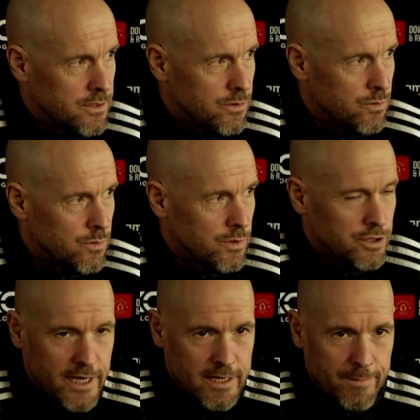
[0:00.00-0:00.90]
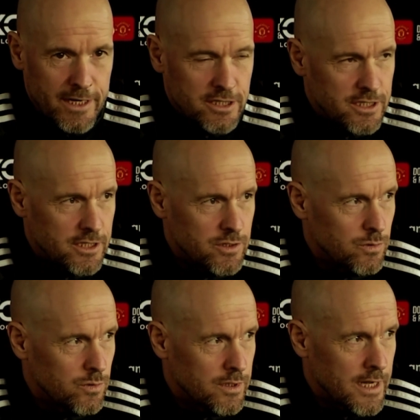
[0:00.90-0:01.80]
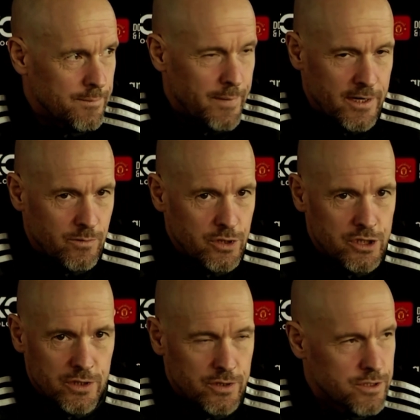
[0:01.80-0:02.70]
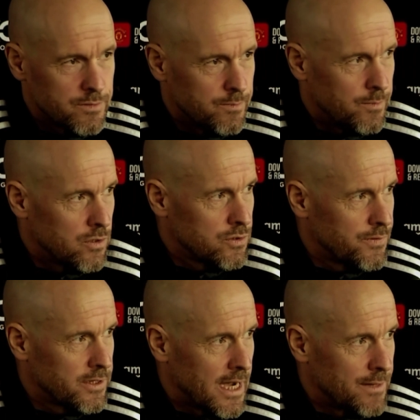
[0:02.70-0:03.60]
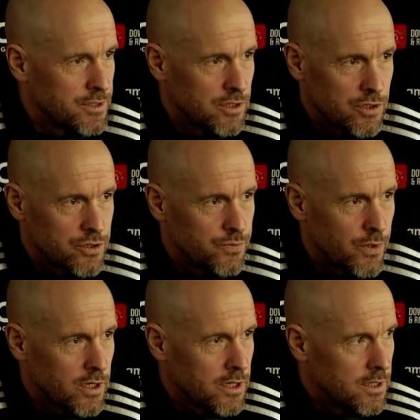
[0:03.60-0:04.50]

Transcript: you sack a manager, that you get better results. Most of the times it doesn't work.